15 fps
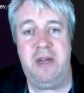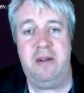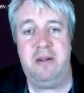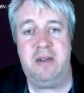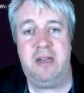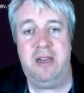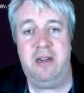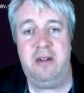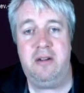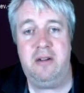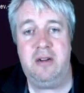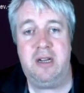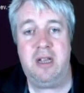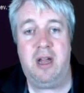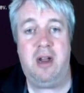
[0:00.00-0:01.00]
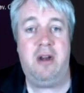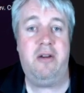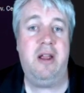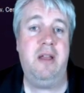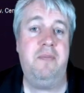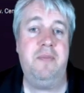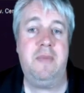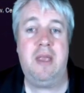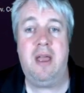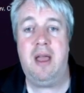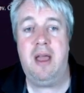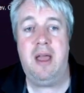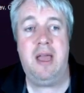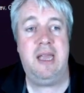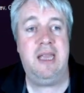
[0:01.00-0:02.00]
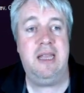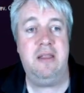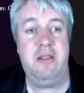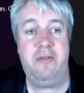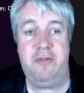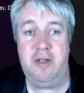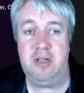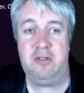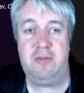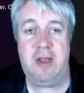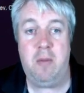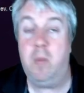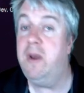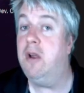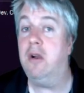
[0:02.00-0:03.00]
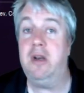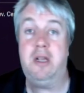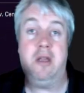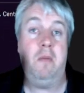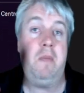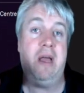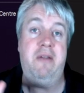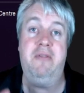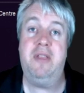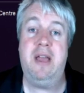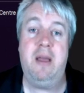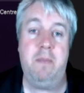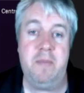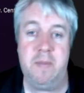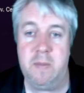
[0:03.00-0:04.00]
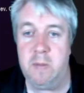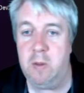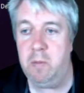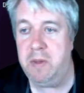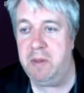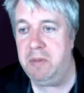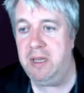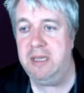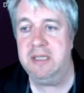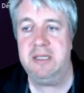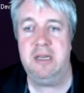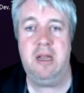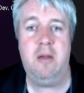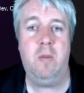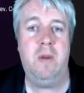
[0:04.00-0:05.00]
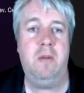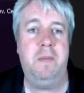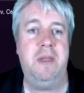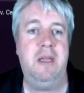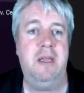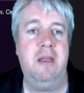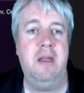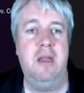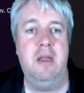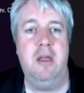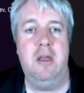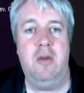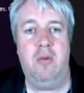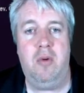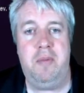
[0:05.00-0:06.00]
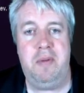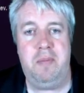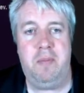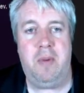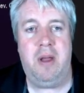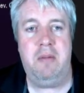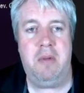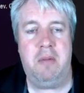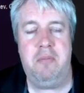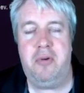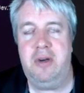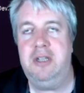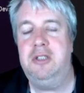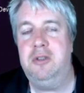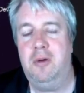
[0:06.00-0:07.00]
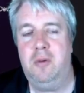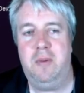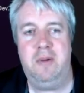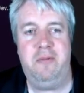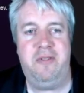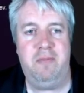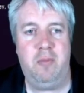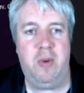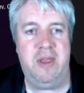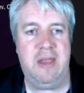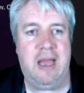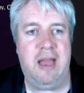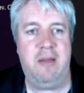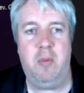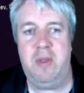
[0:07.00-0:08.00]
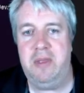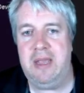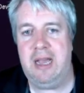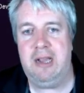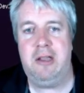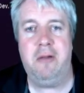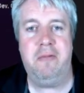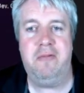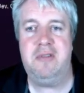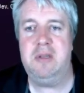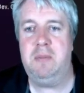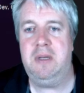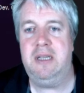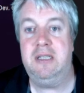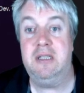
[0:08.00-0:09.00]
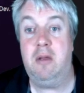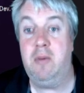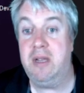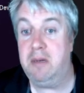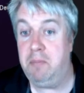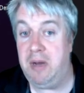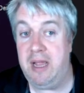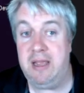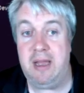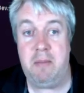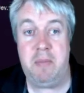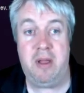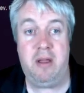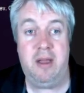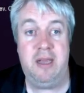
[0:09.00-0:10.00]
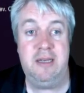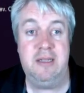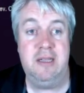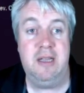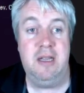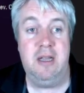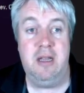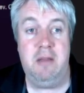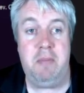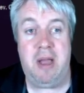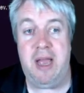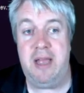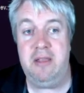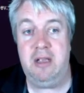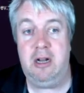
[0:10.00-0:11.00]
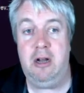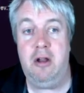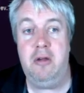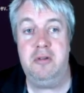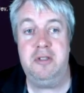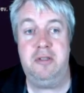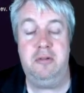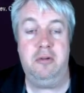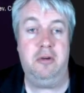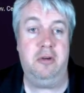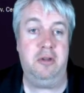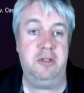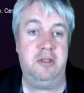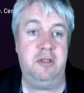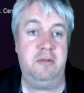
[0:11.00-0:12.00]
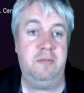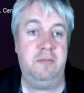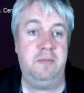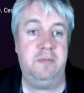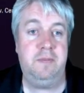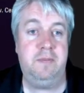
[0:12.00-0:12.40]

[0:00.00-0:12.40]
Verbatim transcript: Birkirkara, in the first round. We're not going to come back for that. You'll be pleased to know we'll be. I'm pretty sure we'll win that and win that comfortably. So we're going to play that behind the closed doors.